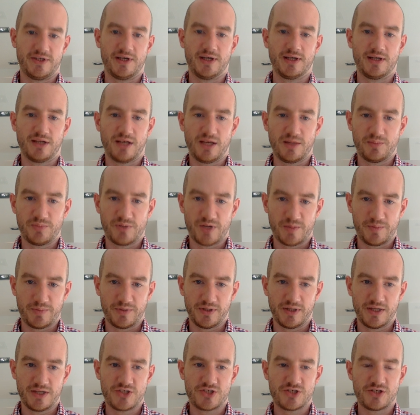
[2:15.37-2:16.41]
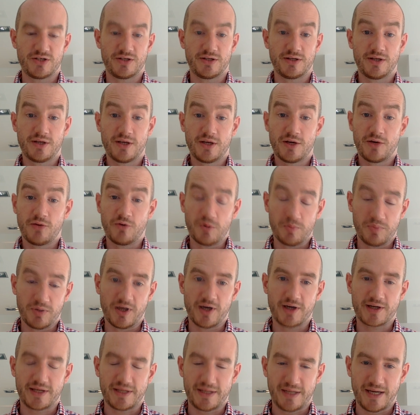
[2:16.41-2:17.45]
online population were
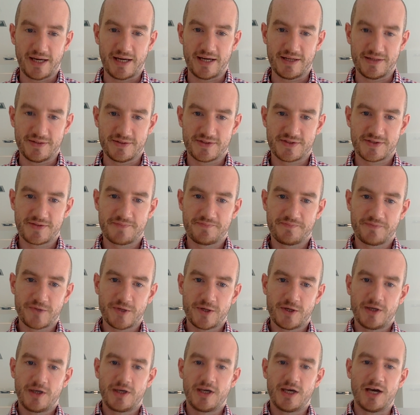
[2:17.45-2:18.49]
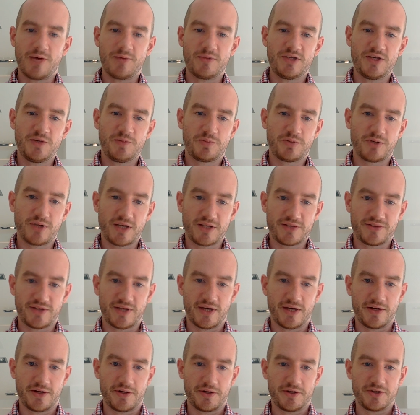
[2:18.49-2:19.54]
blocking ads. And when you plot
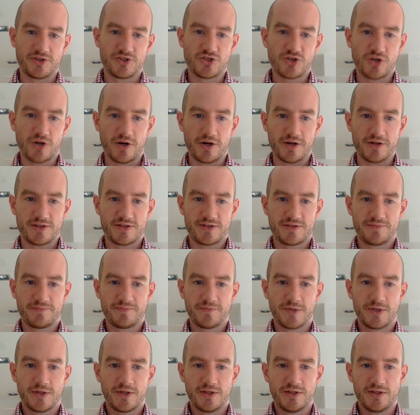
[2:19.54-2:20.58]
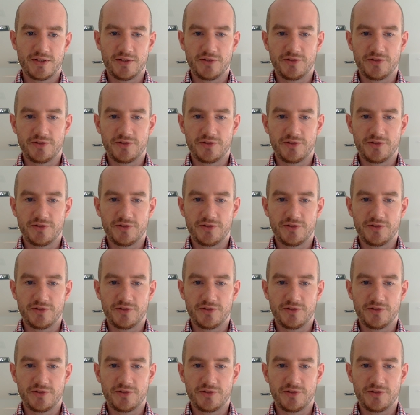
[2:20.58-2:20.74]
that on a chart, you